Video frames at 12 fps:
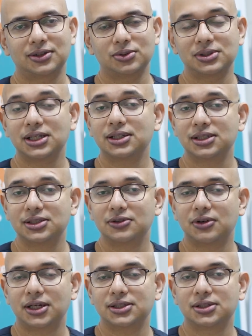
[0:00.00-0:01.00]
using these
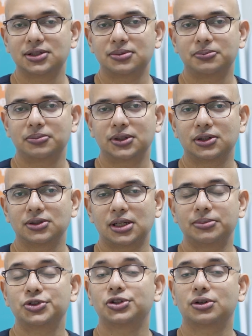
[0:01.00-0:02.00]
devices, because
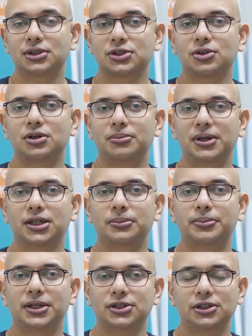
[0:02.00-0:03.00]
I'm sure it's going to make a
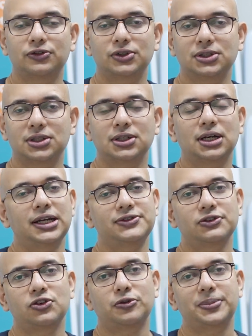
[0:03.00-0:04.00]
big difference in the lives
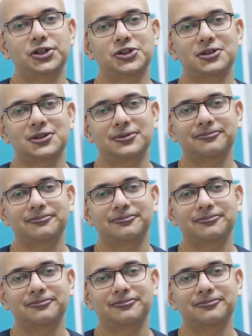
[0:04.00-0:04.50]
of your patients.